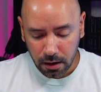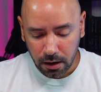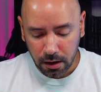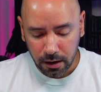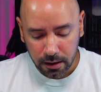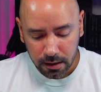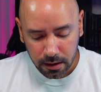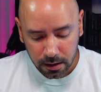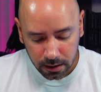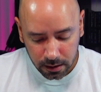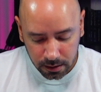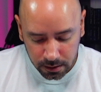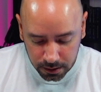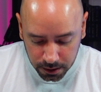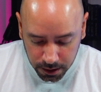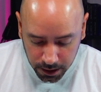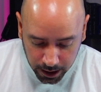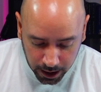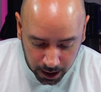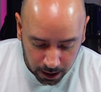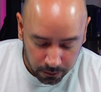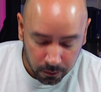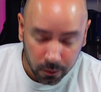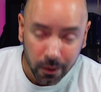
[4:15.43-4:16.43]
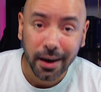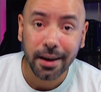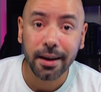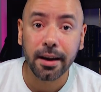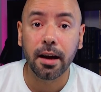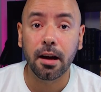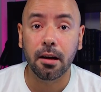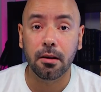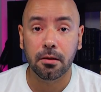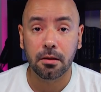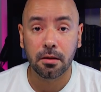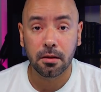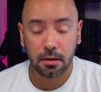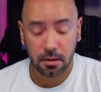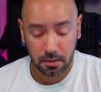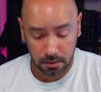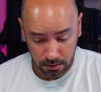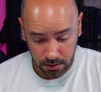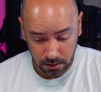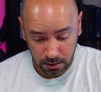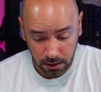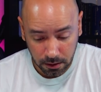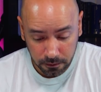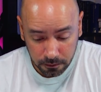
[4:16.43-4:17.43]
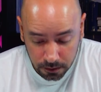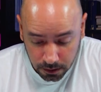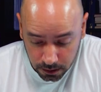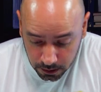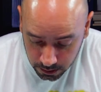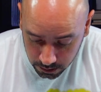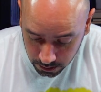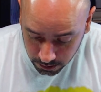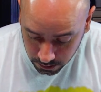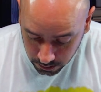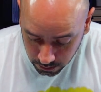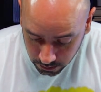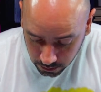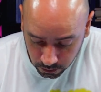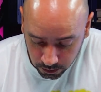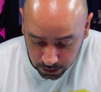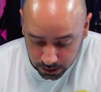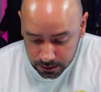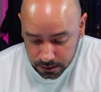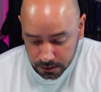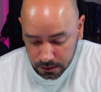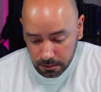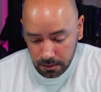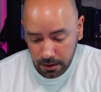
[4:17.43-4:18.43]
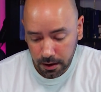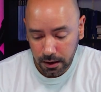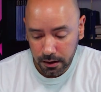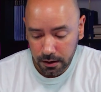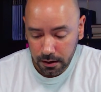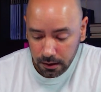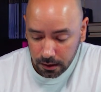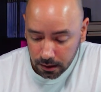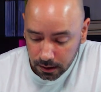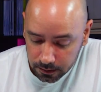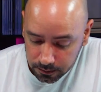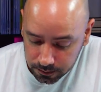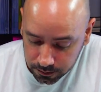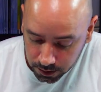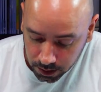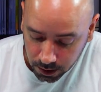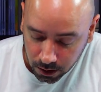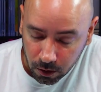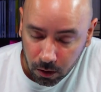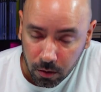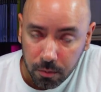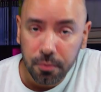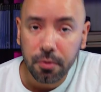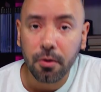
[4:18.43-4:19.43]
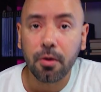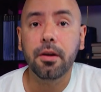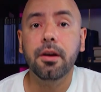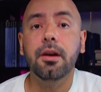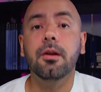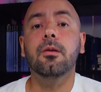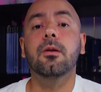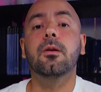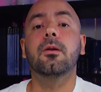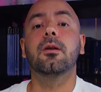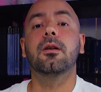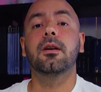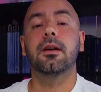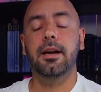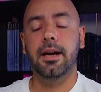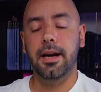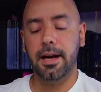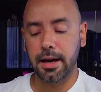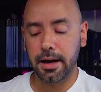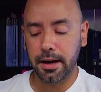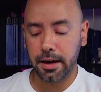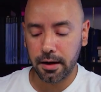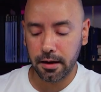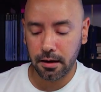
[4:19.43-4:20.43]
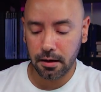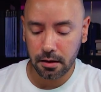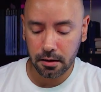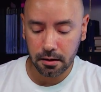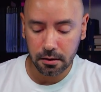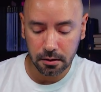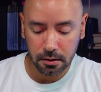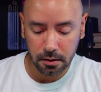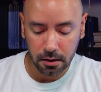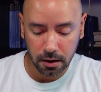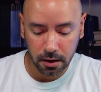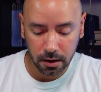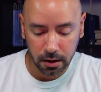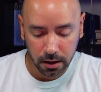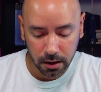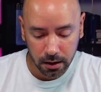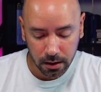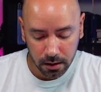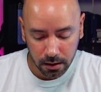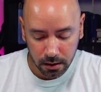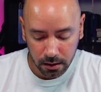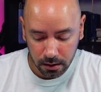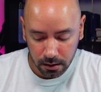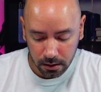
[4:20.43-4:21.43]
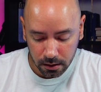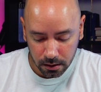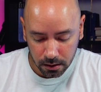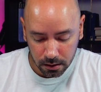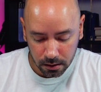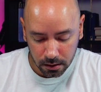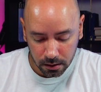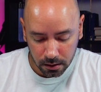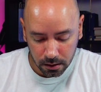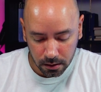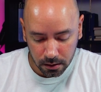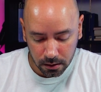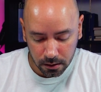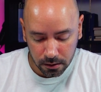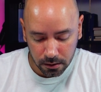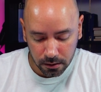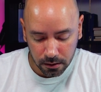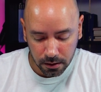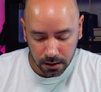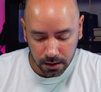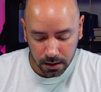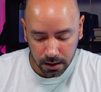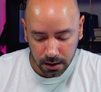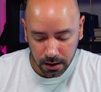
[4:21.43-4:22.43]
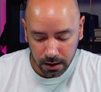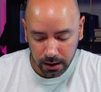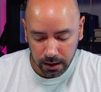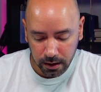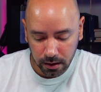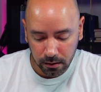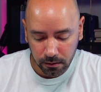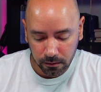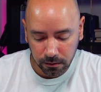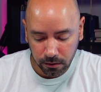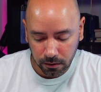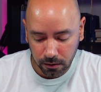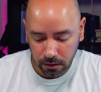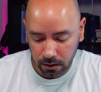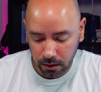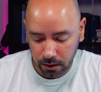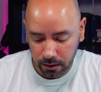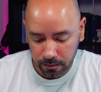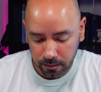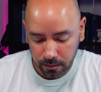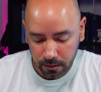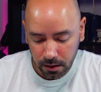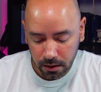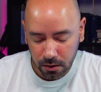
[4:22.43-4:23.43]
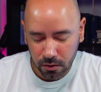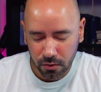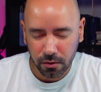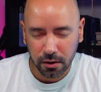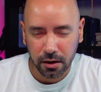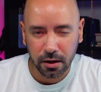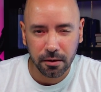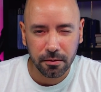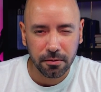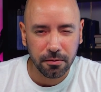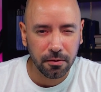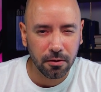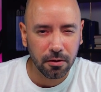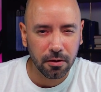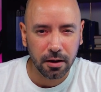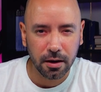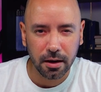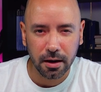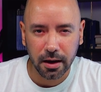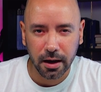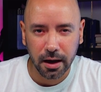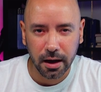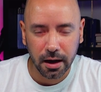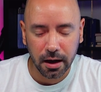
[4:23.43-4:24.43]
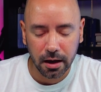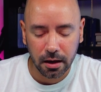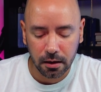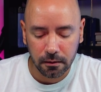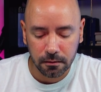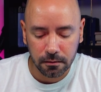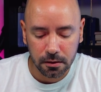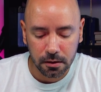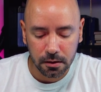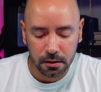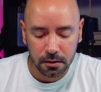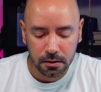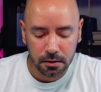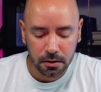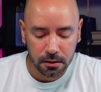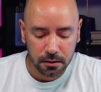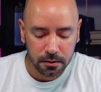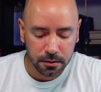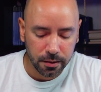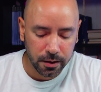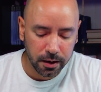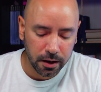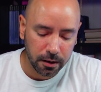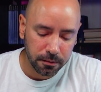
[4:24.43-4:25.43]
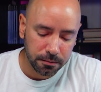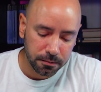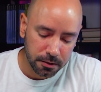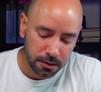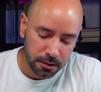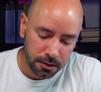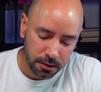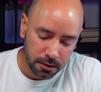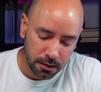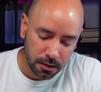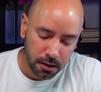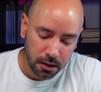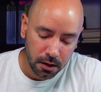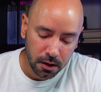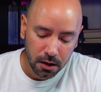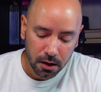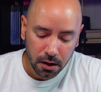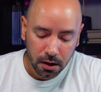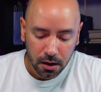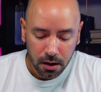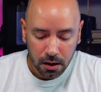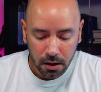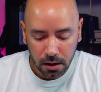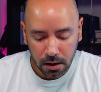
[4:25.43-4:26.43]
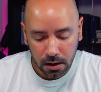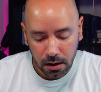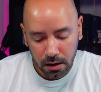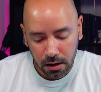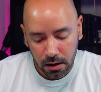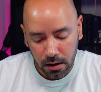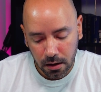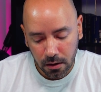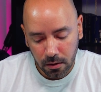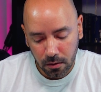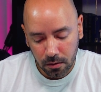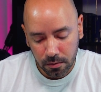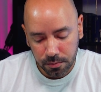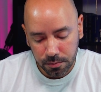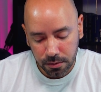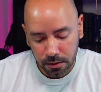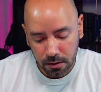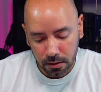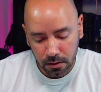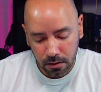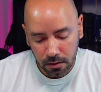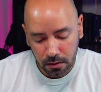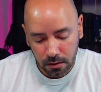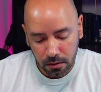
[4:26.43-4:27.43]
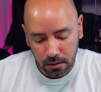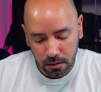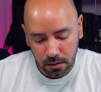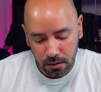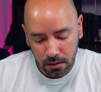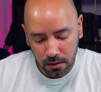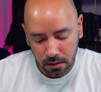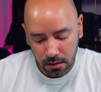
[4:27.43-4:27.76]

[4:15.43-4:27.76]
I think you have right now, if you want to buy the GoPro Hero 9, and you can get it for $349 if you subscribe to GoPro